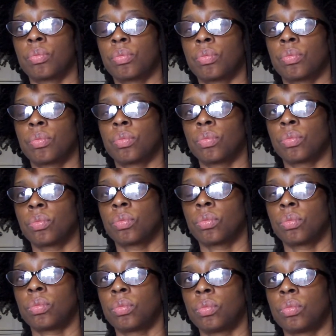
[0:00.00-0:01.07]

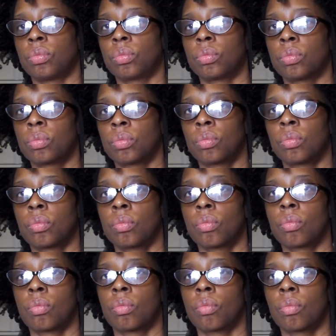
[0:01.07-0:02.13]

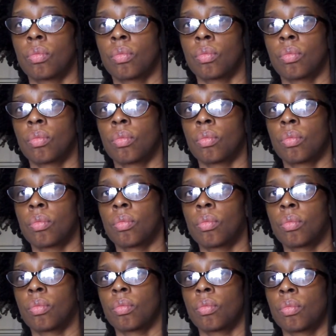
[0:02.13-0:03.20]

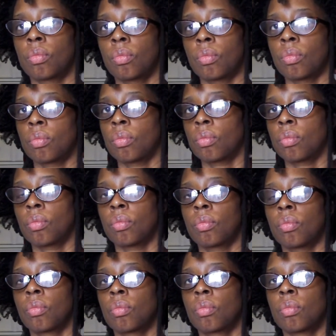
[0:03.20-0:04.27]

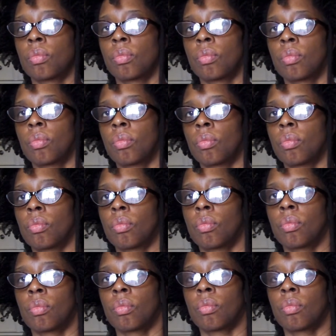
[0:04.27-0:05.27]
(no one is talking)